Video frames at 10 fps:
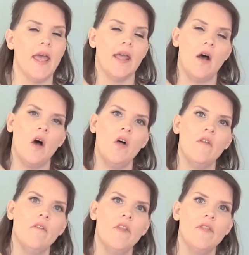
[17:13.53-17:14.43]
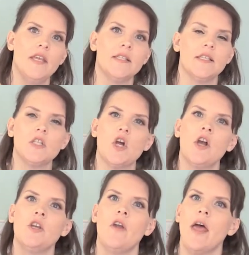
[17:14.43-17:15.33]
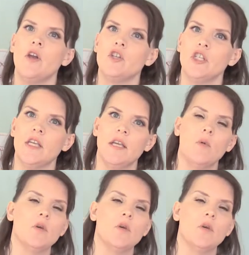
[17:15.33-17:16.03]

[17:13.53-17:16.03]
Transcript: And all of the things that start in your energy